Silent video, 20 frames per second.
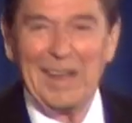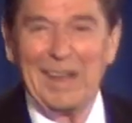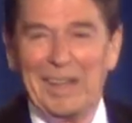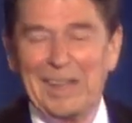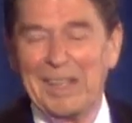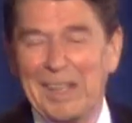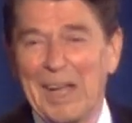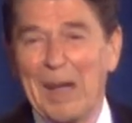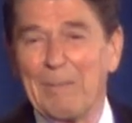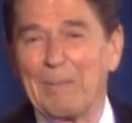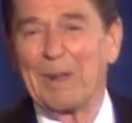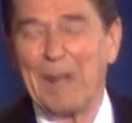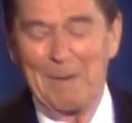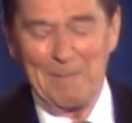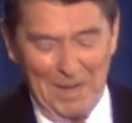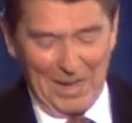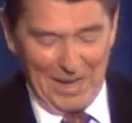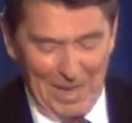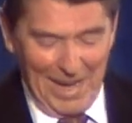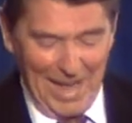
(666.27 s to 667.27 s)
In the
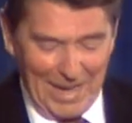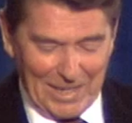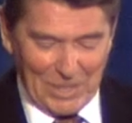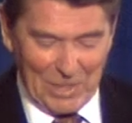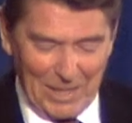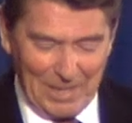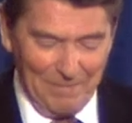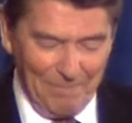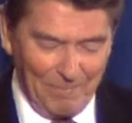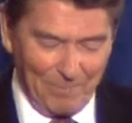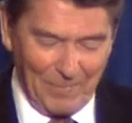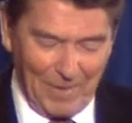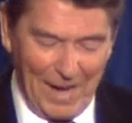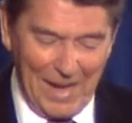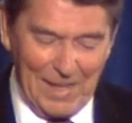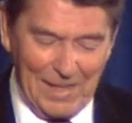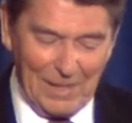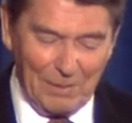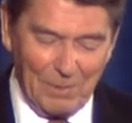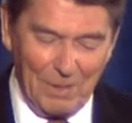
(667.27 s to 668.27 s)
upcoming election,
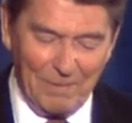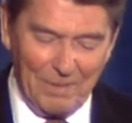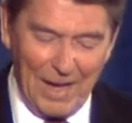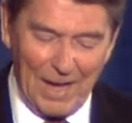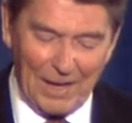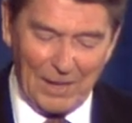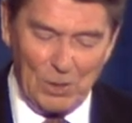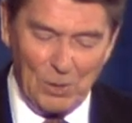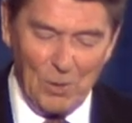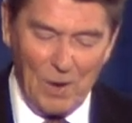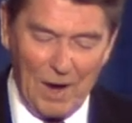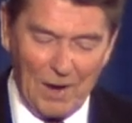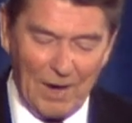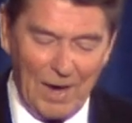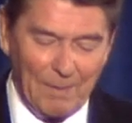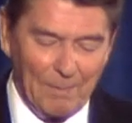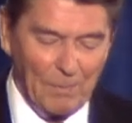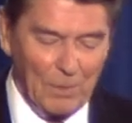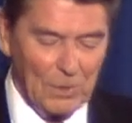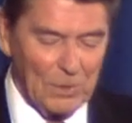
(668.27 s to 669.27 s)
I think we've got to do our
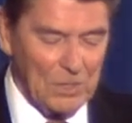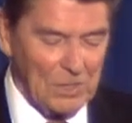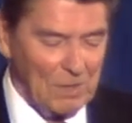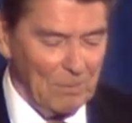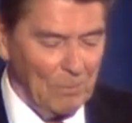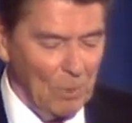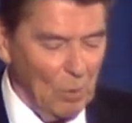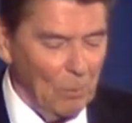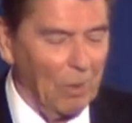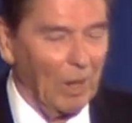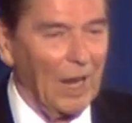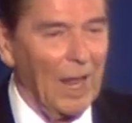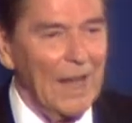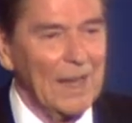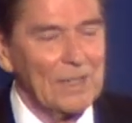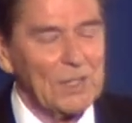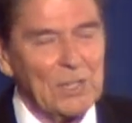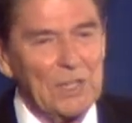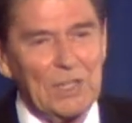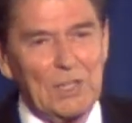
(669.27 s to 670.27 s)
utmost to
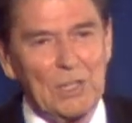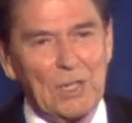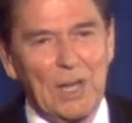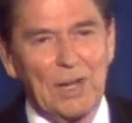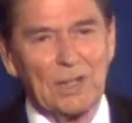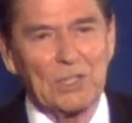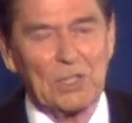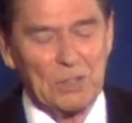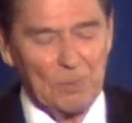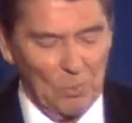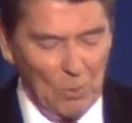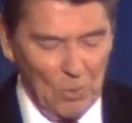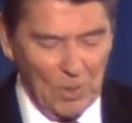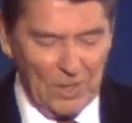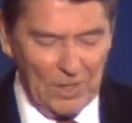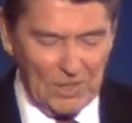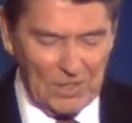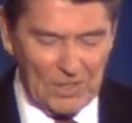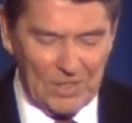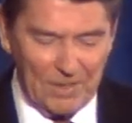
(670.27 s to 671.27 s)
mobilize these young
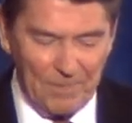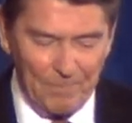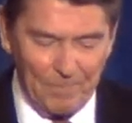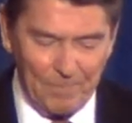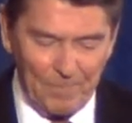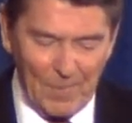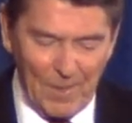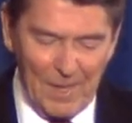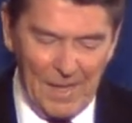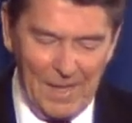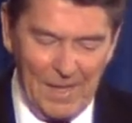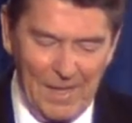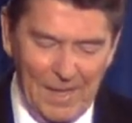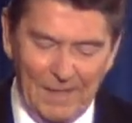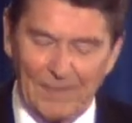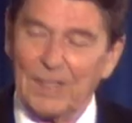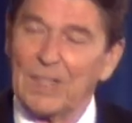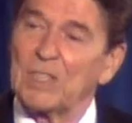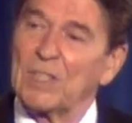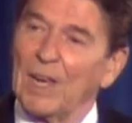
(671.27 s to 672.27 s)
supporters.
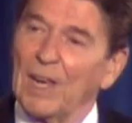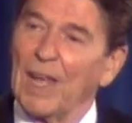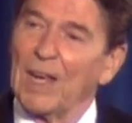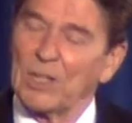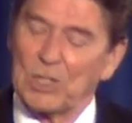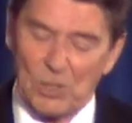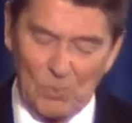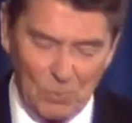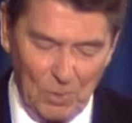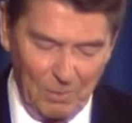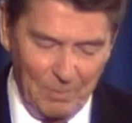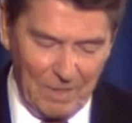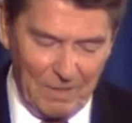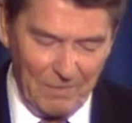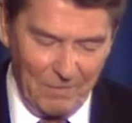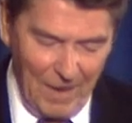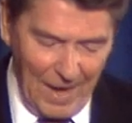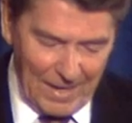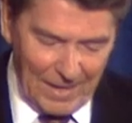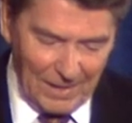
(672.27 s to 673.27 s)
And this election will be
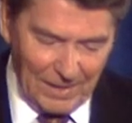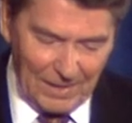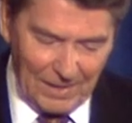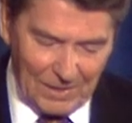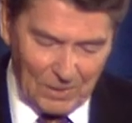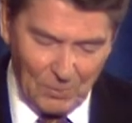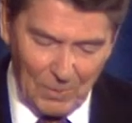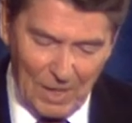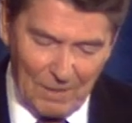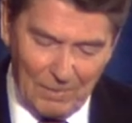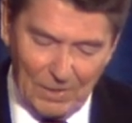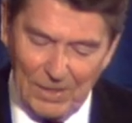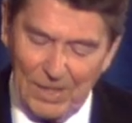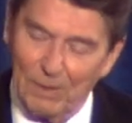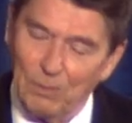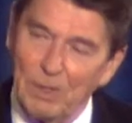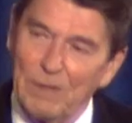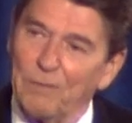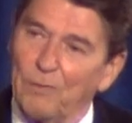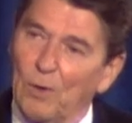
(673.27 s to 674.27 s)
vital to
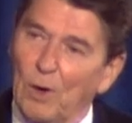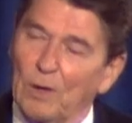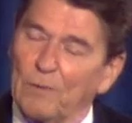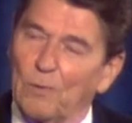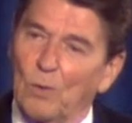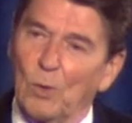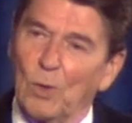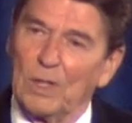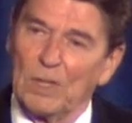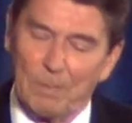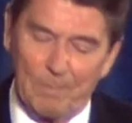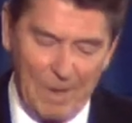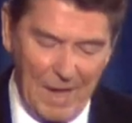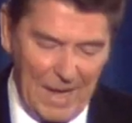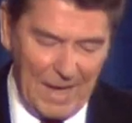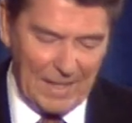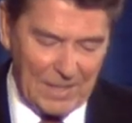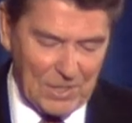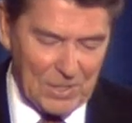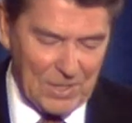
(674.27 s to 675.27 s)
everything we fought for in the
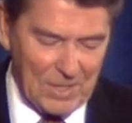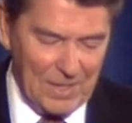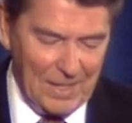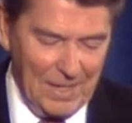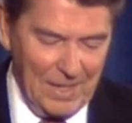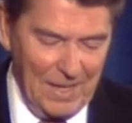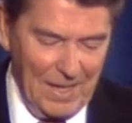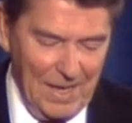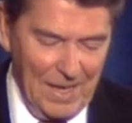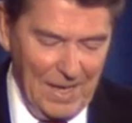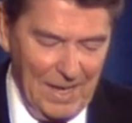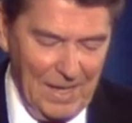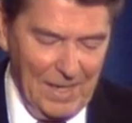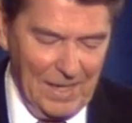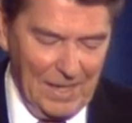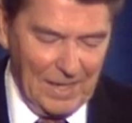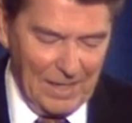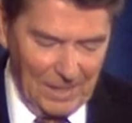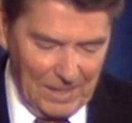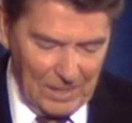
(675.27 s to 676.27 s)
past.
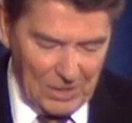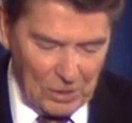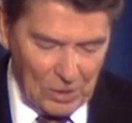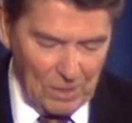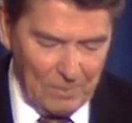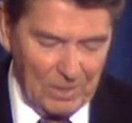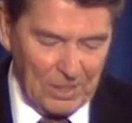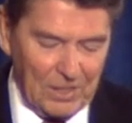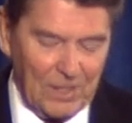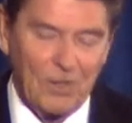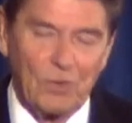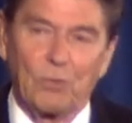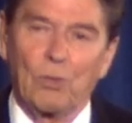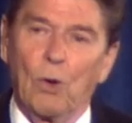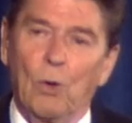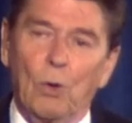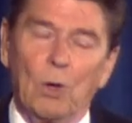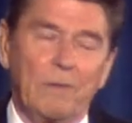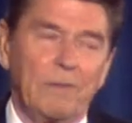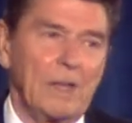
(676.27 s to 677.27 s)
It'll determine
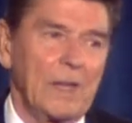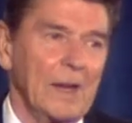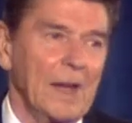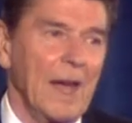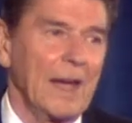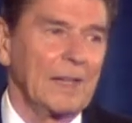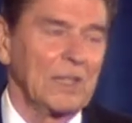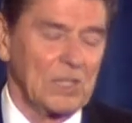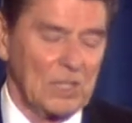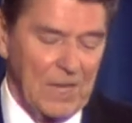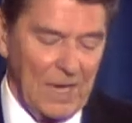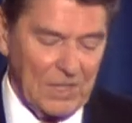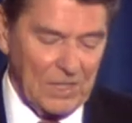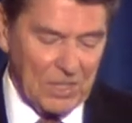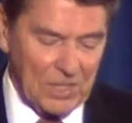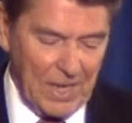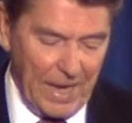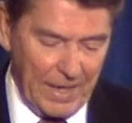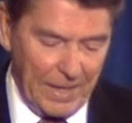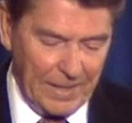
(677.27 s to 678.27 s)
control of the United States
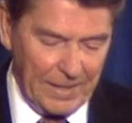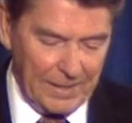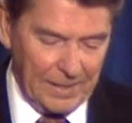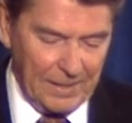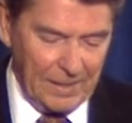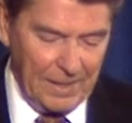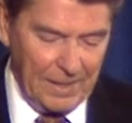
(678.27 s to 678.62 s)
Senate.